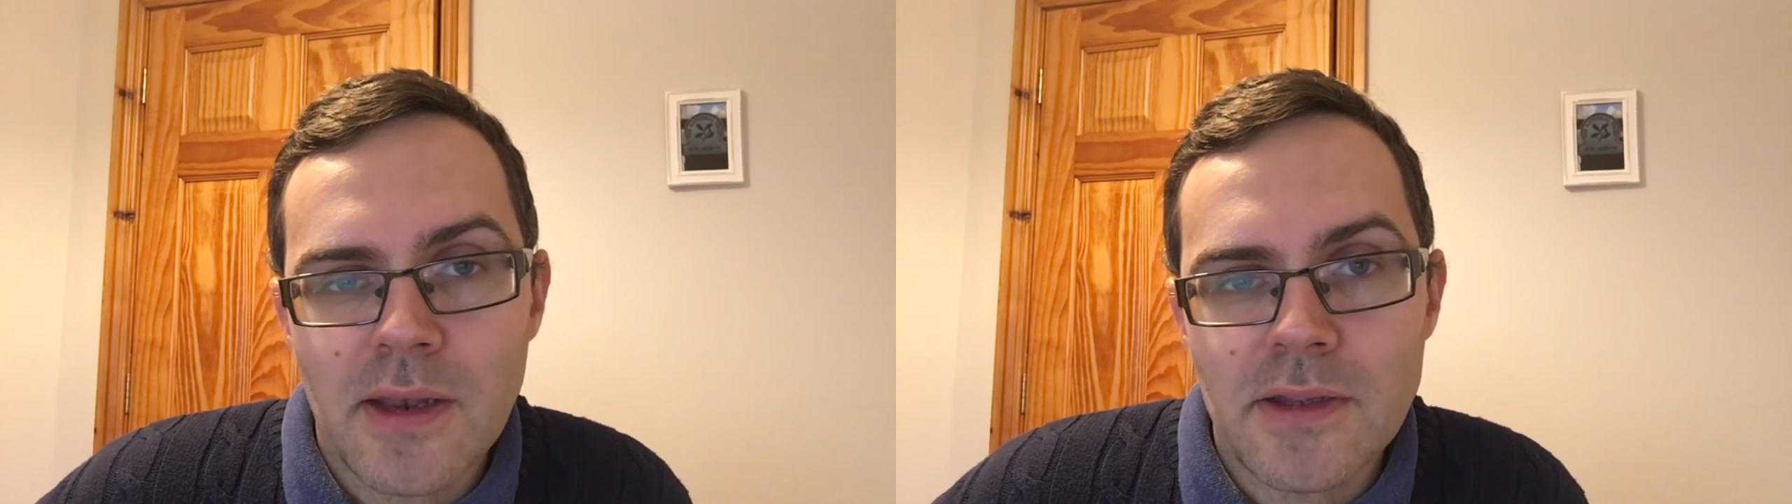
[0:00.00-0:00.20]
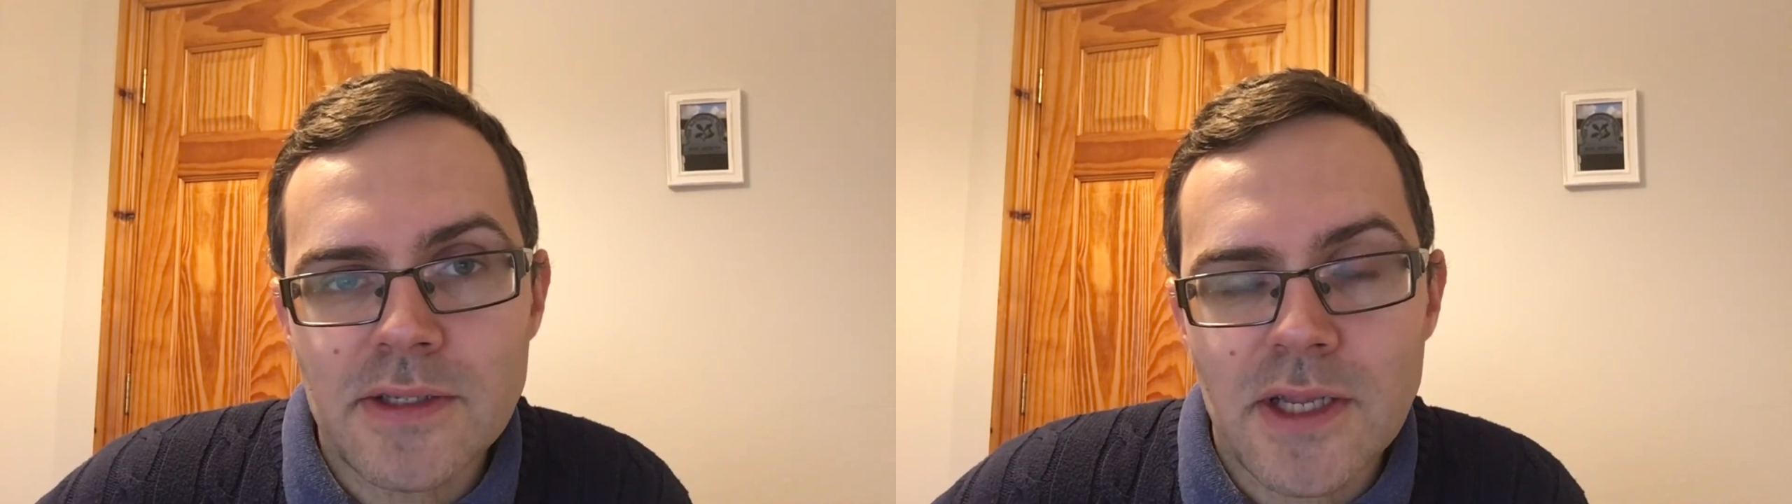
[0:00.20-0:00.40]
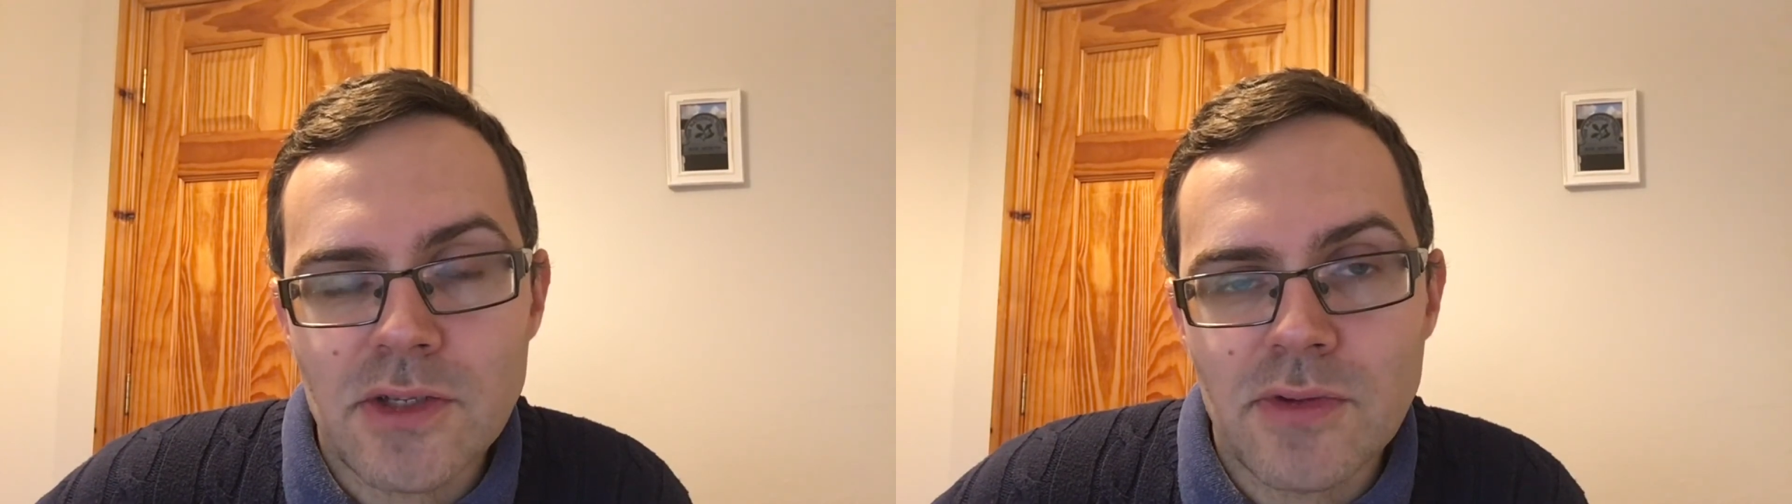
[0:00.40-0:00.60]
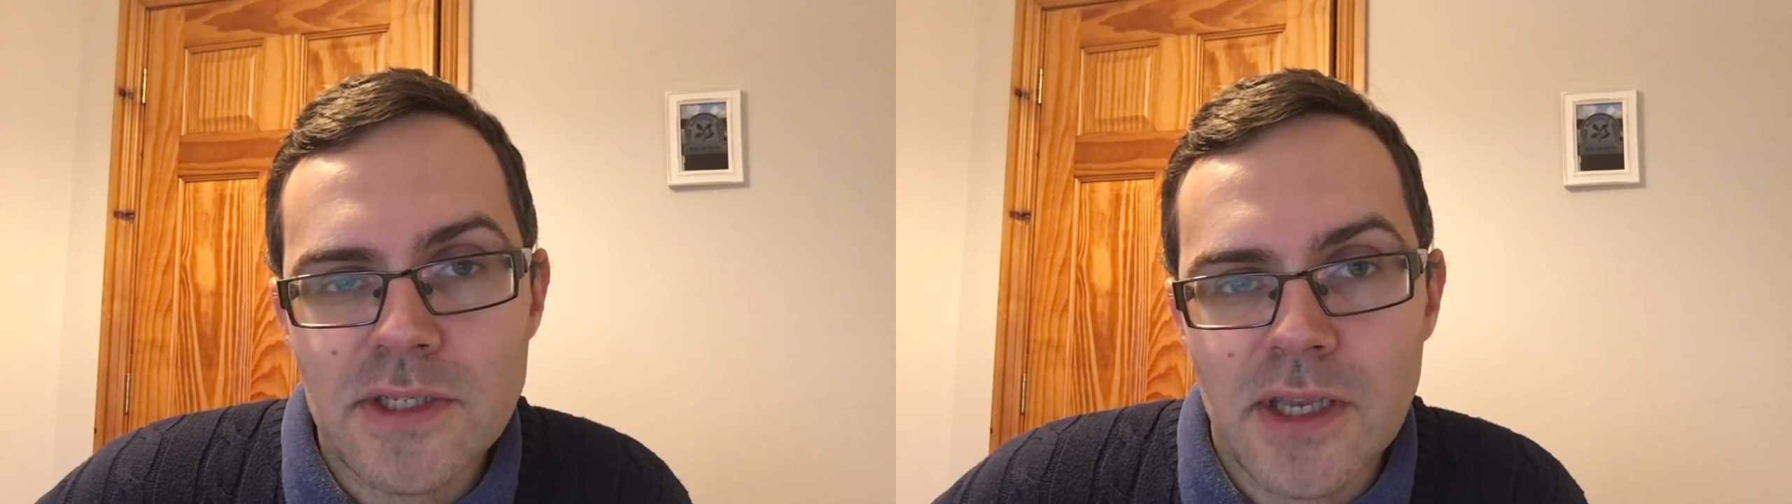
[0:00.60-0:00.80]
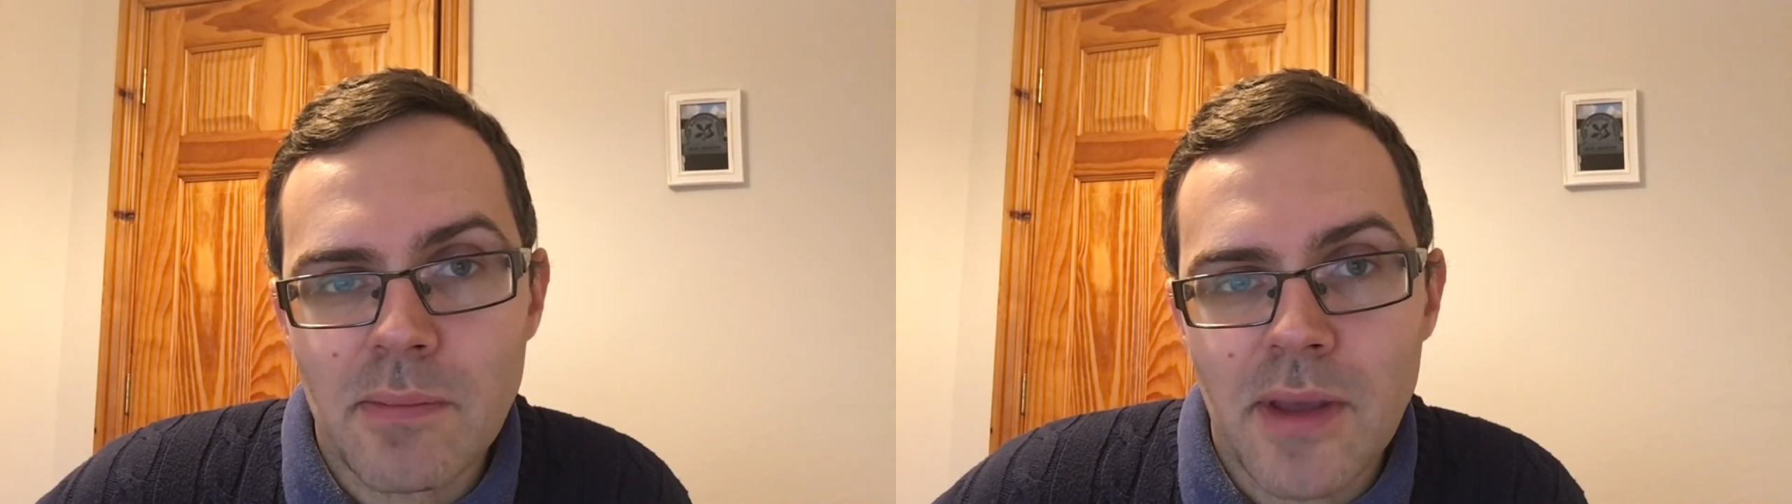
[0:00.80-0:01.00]
to statutory
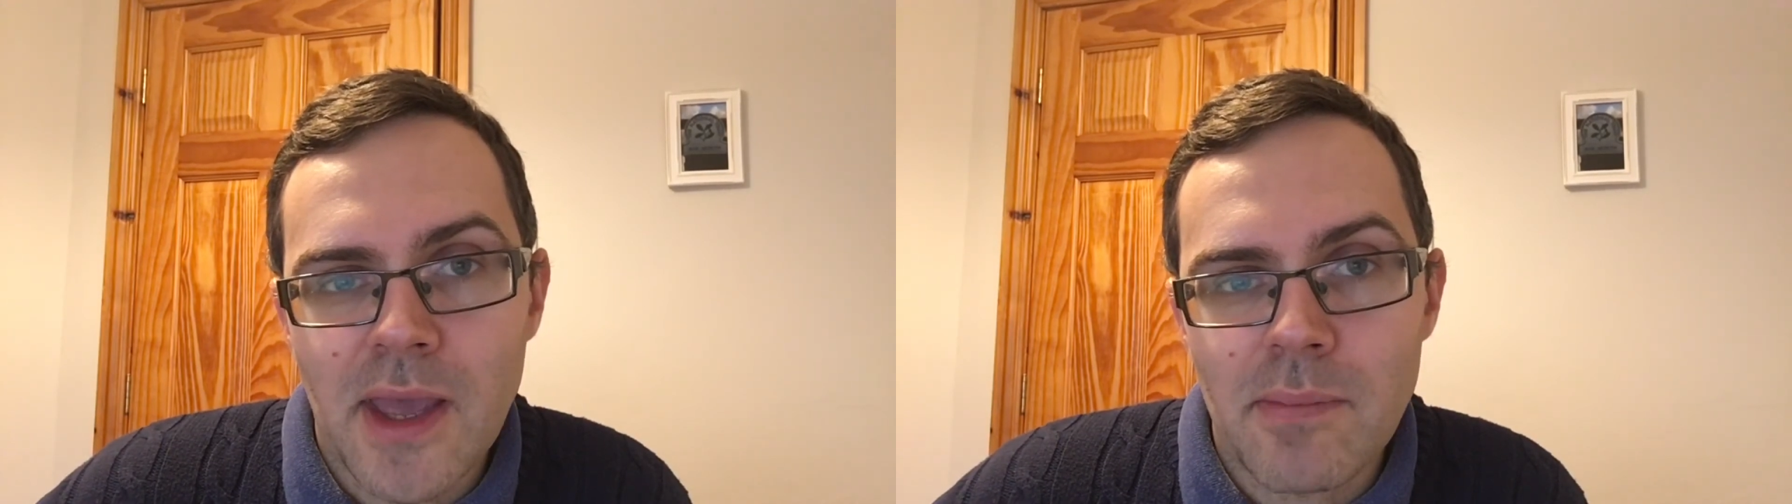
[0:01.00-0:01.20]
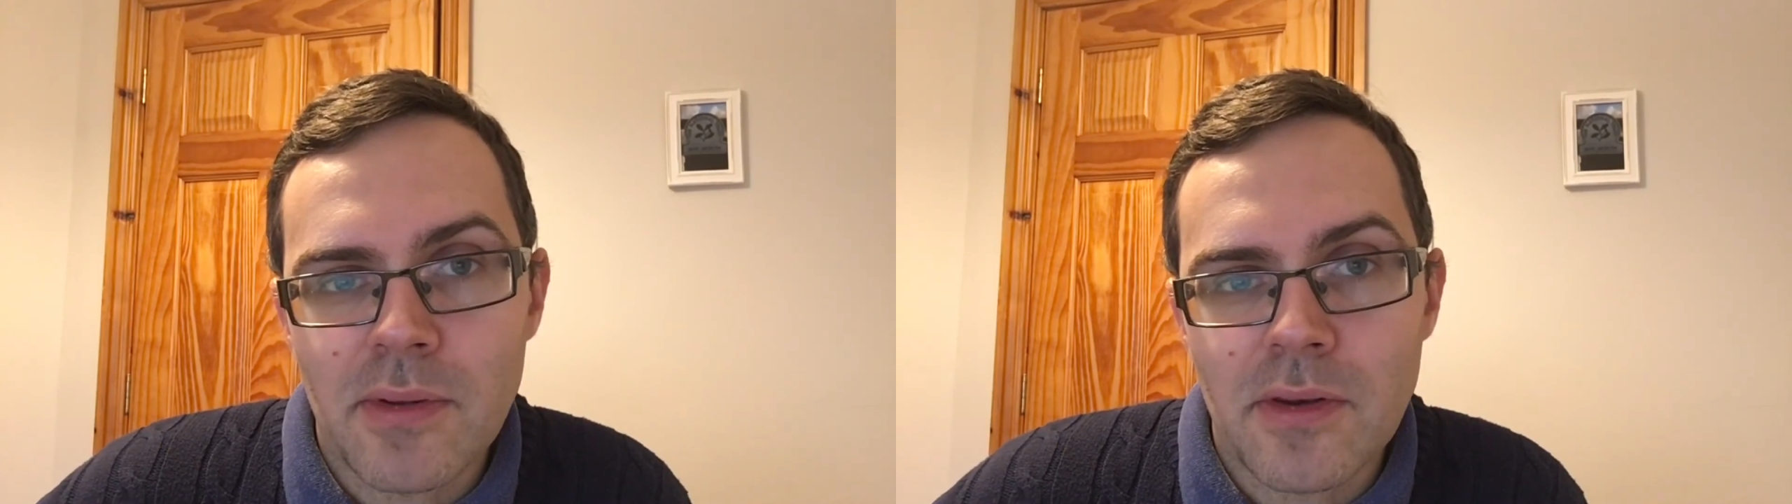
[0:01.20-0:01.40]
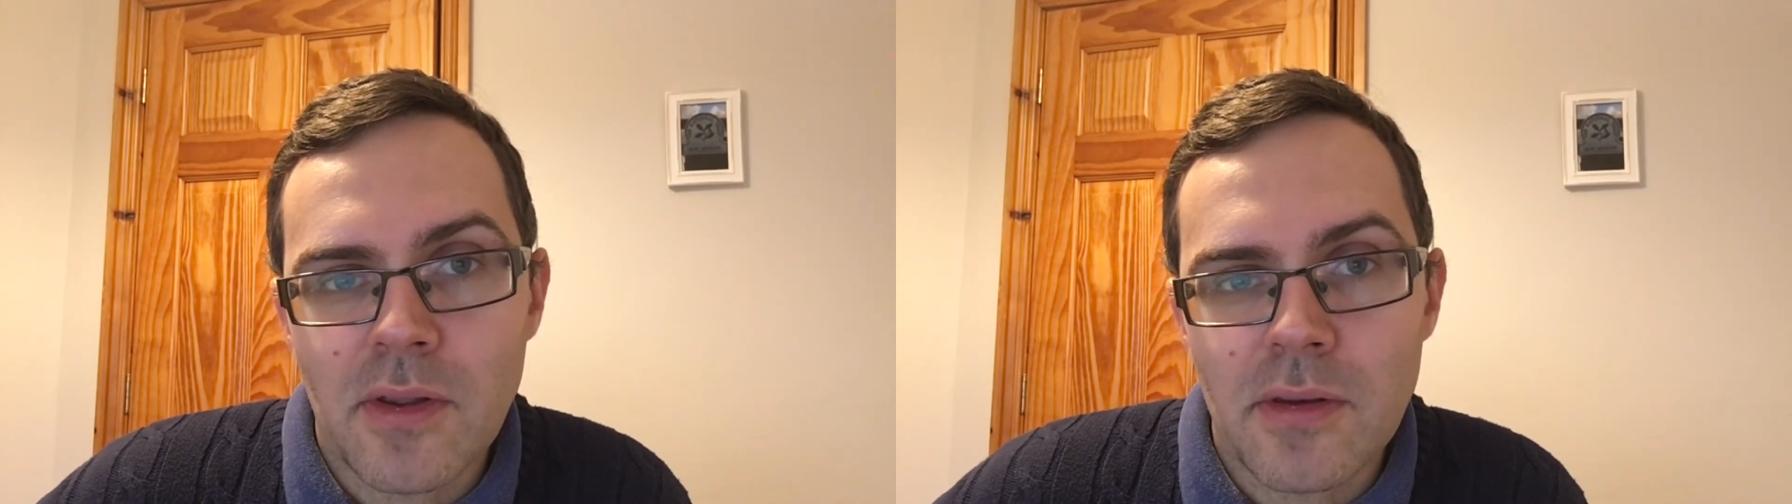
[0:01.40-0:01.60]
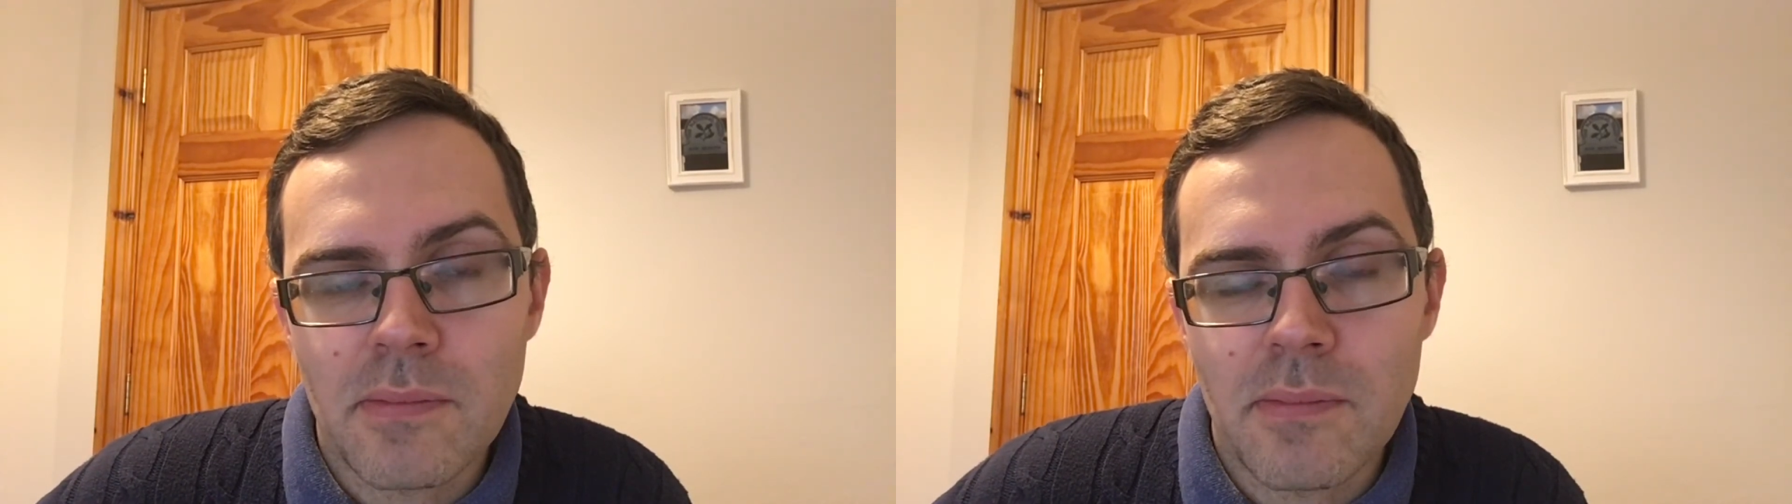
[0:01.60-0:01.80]
sick pay but not